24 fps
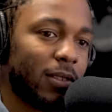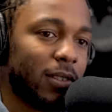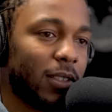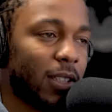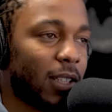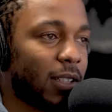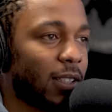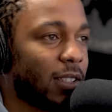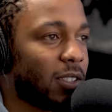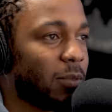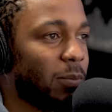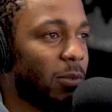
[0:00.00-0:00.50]

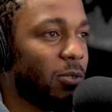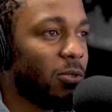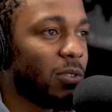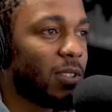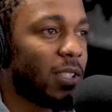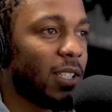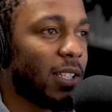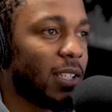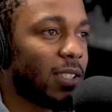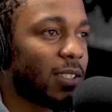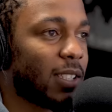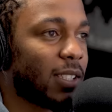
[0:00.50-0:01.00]
look at this
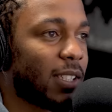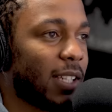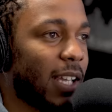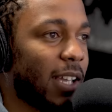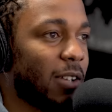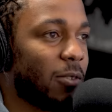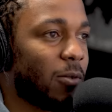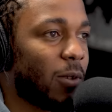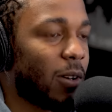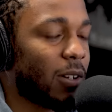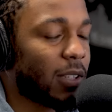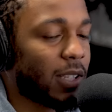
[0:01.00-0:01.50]
music thing as a
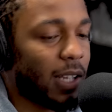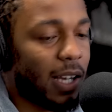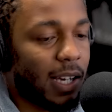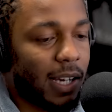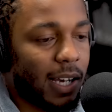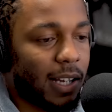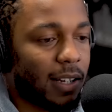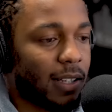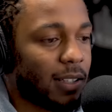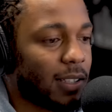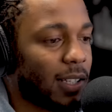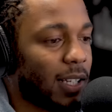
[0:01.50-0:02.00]
cakewalk. Y'all
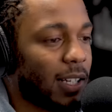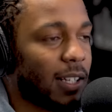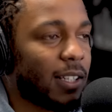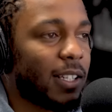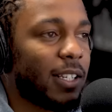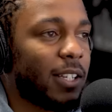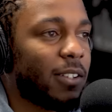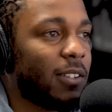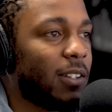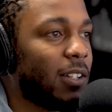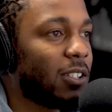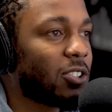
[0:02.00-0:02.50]
gotta get in
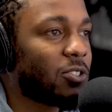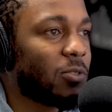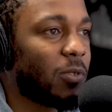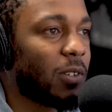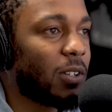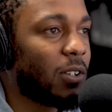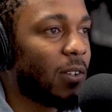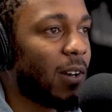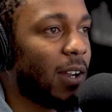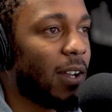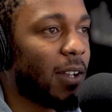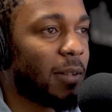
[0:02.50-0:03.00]
here and hustle
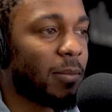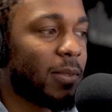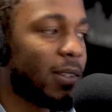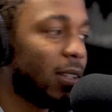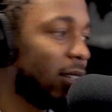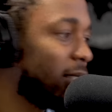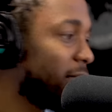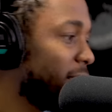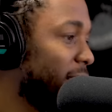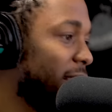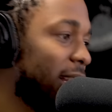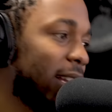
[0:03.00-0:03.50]
and grind
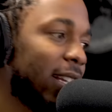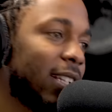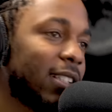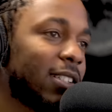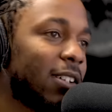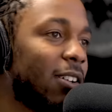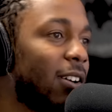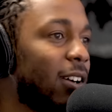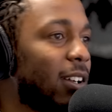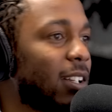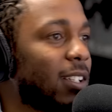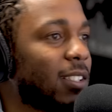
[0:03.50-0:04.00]
because it ain't as
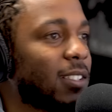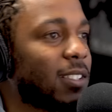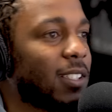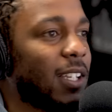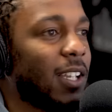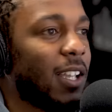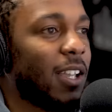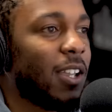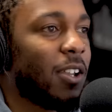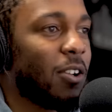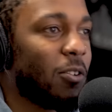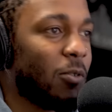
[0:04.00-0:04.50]
hard as
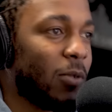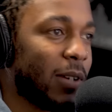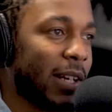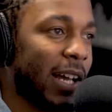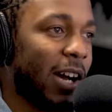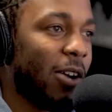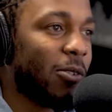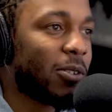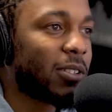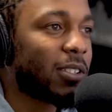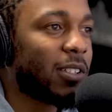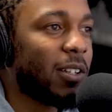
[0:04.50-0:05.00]
when
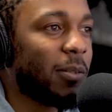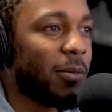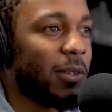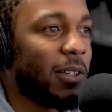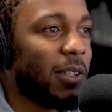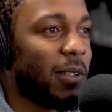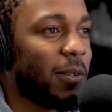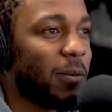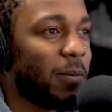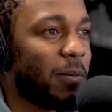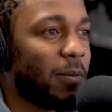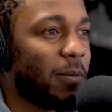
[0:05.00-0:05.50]
I was coming up.